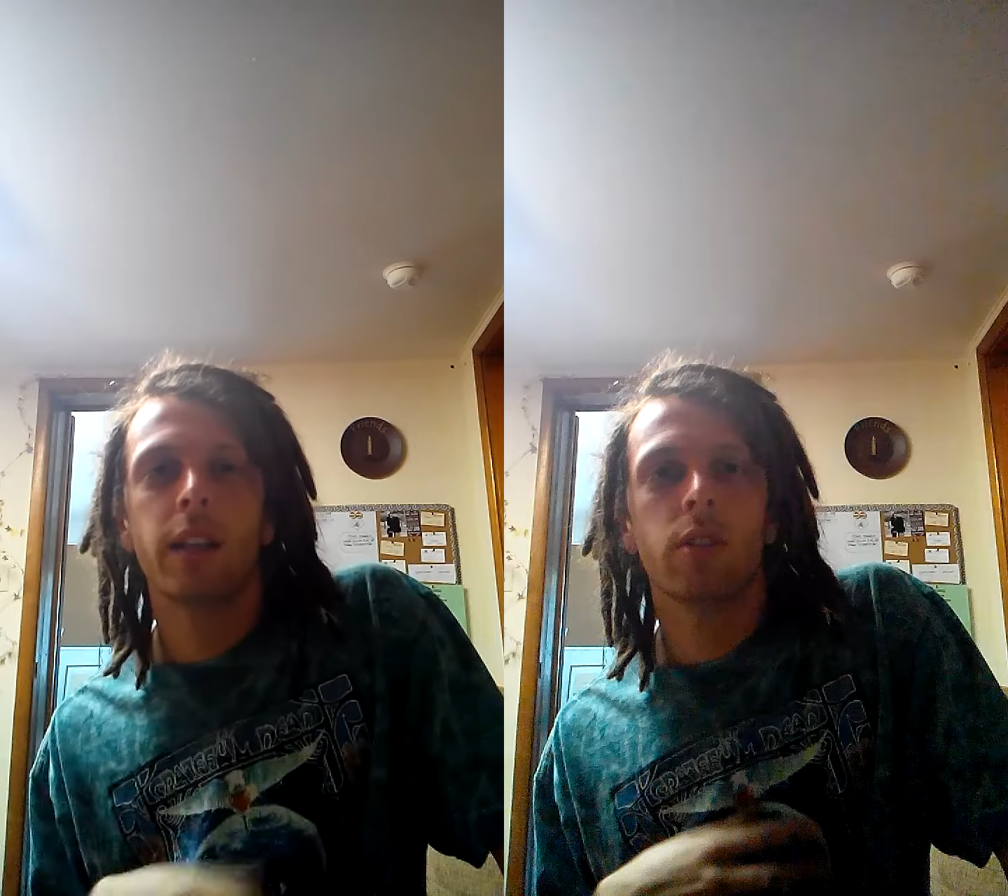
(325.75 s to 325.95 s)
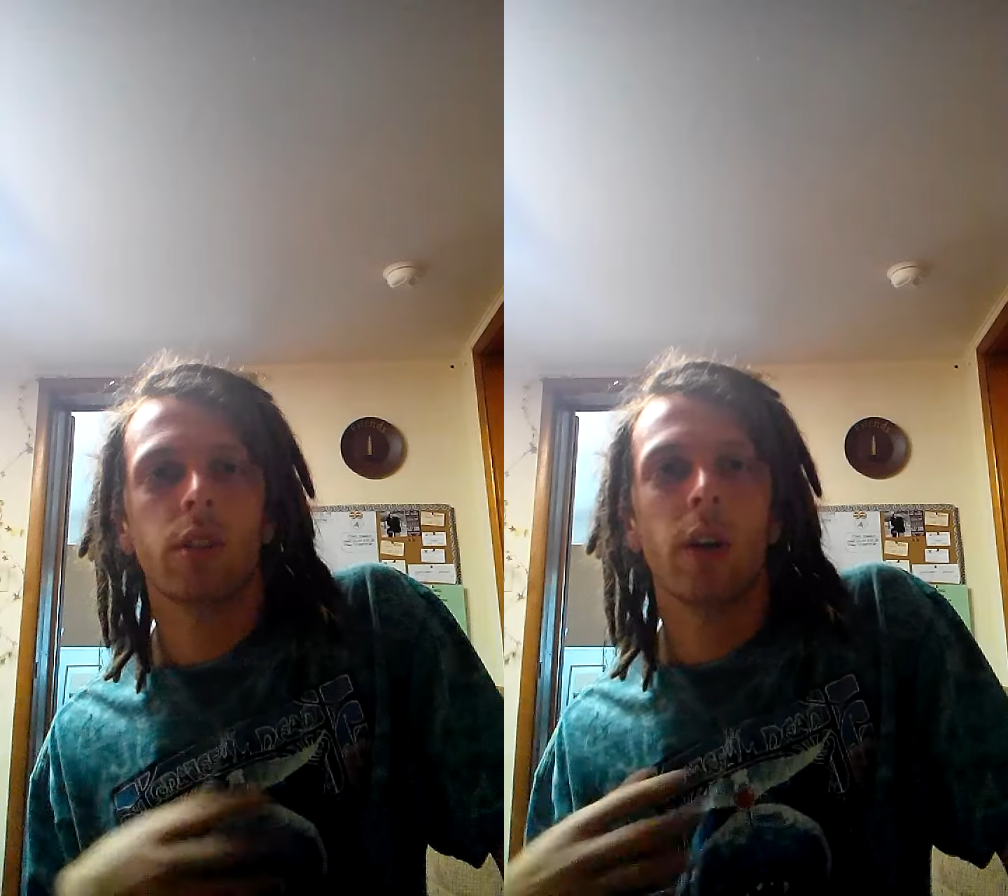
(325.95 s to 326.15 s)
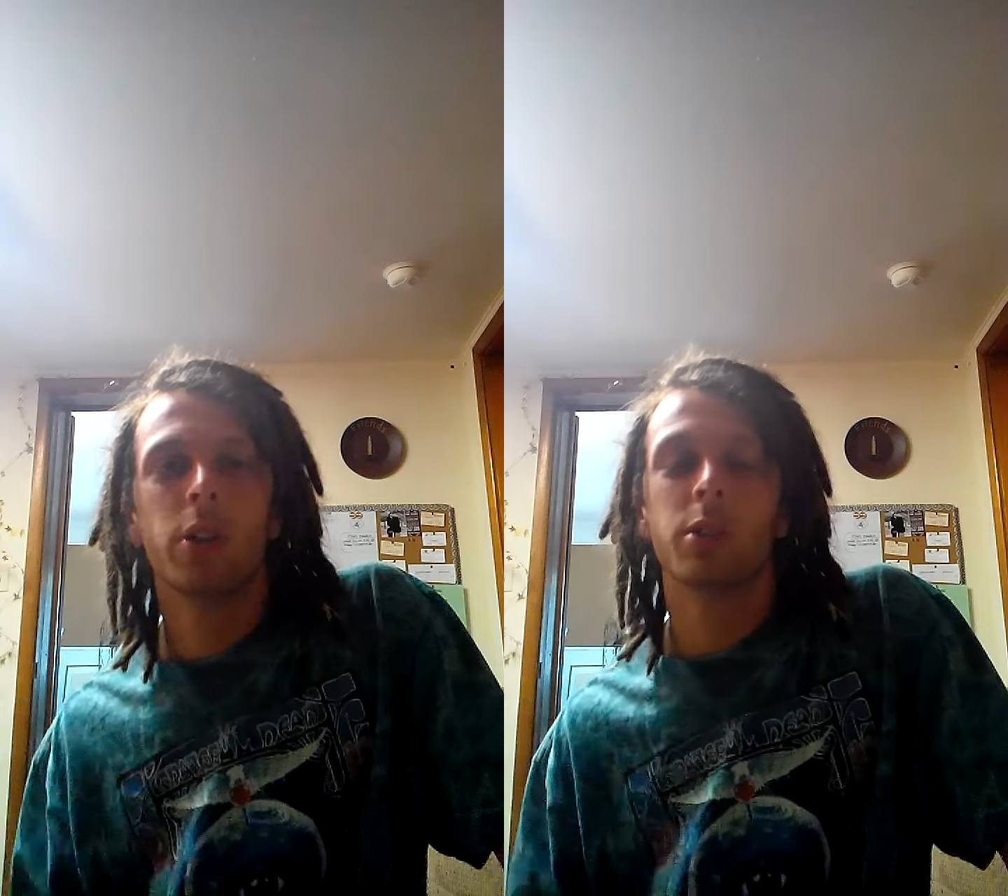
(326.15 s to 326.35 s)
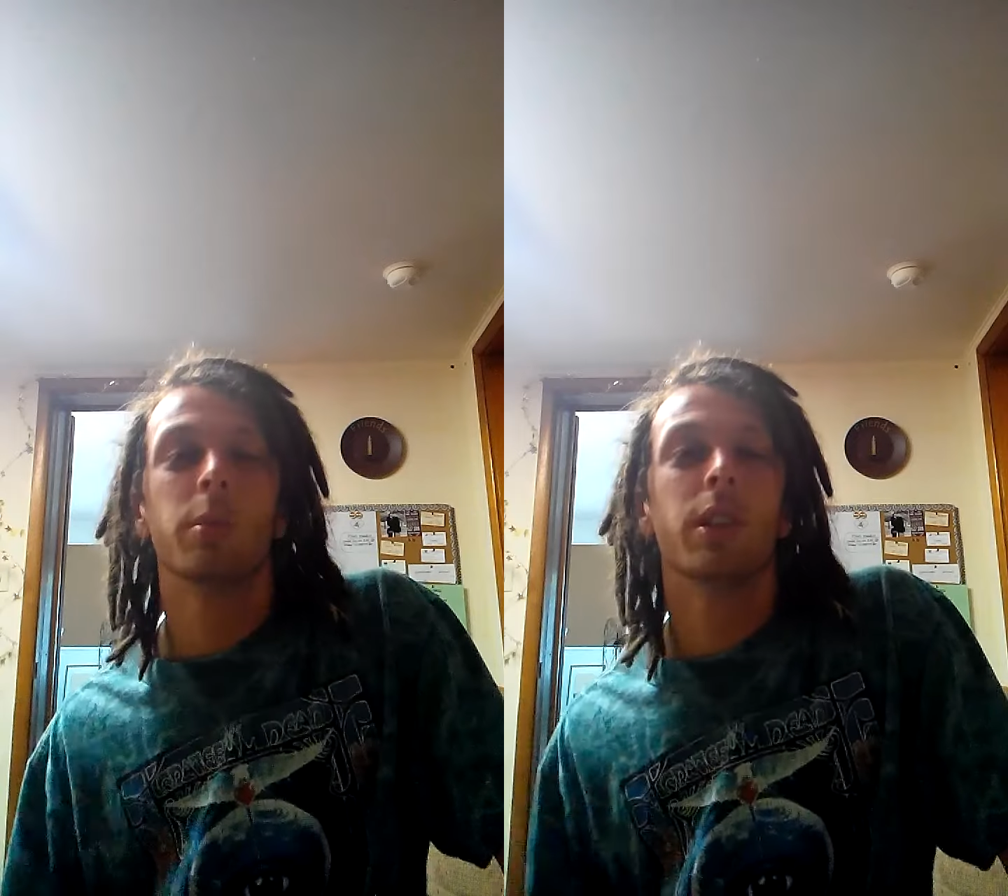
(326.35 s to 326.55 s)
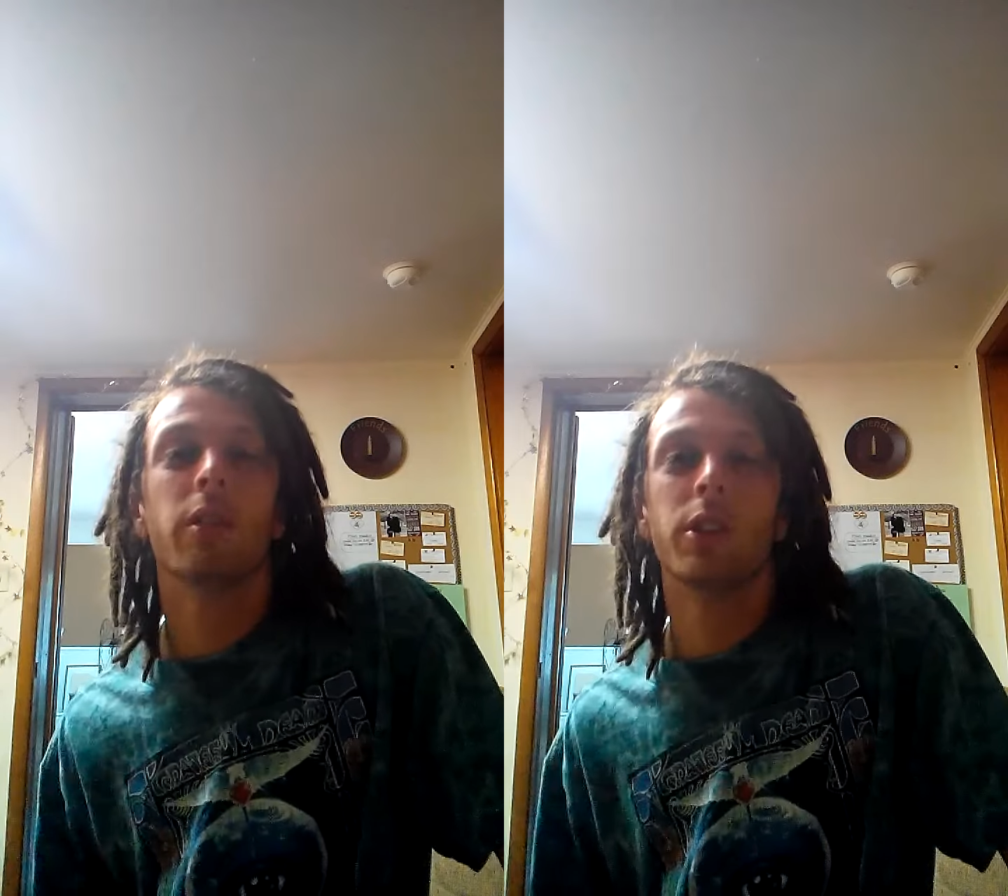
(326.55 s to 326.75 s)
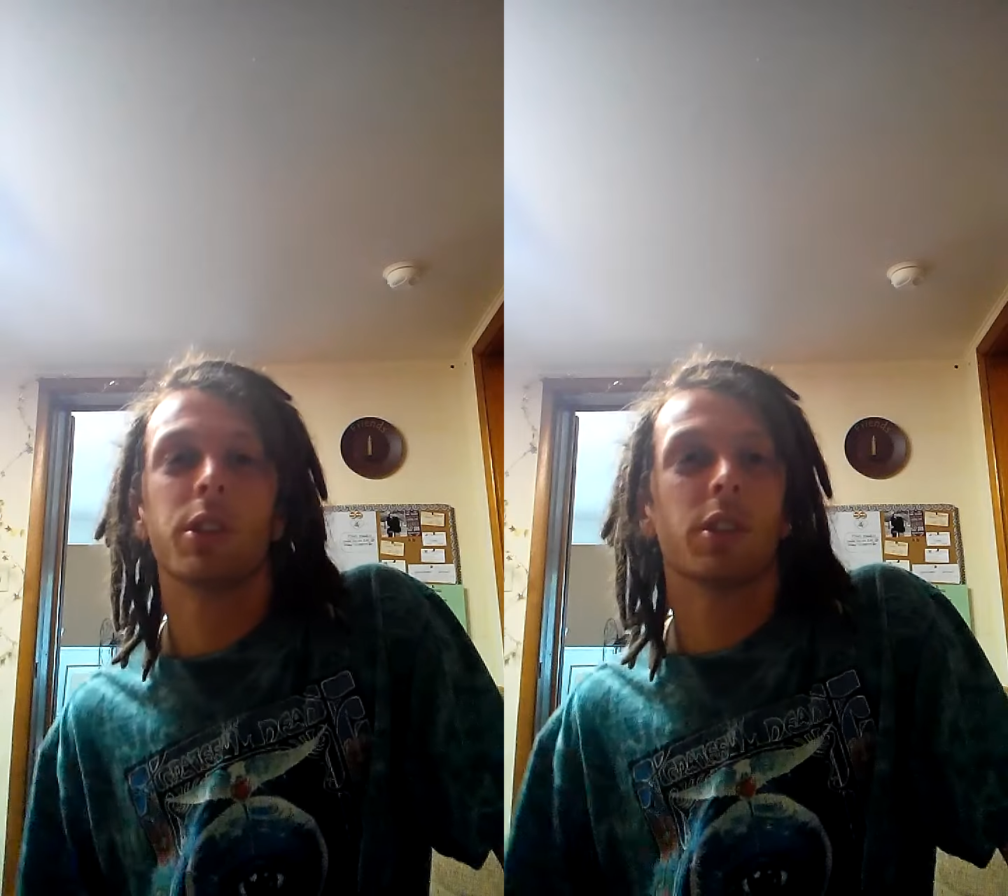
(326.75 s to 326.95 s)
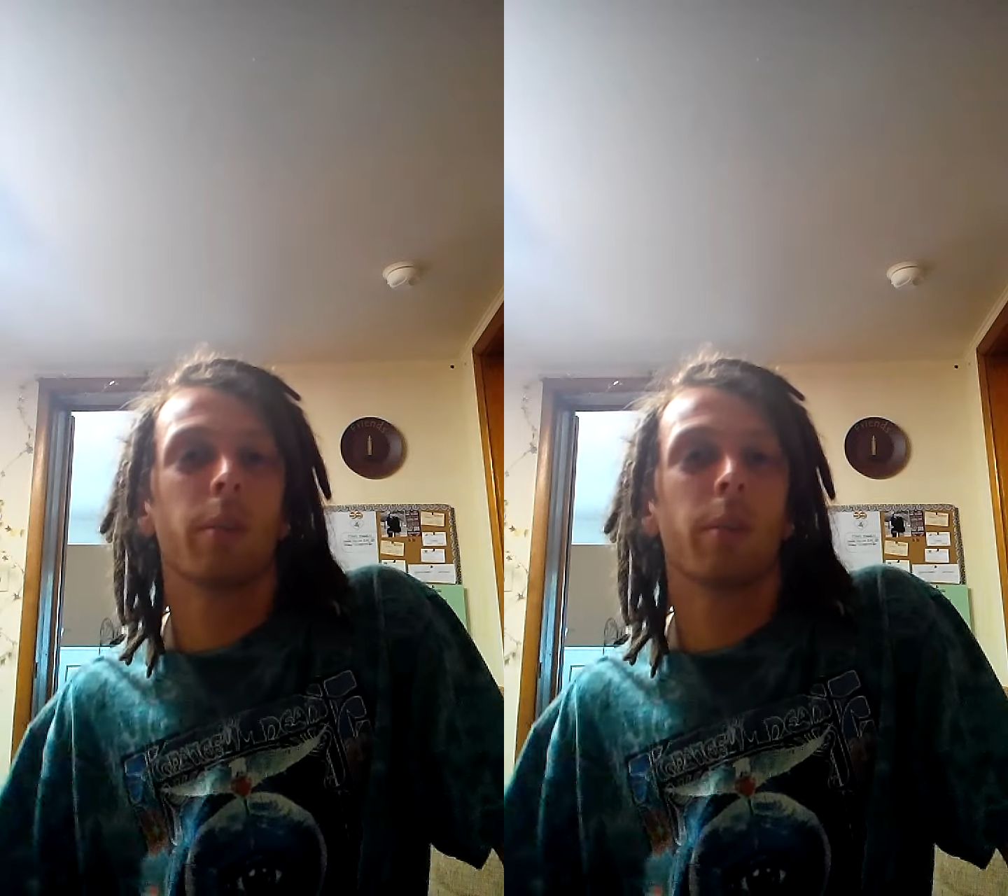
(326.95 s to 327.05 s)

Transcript: even noticeably over just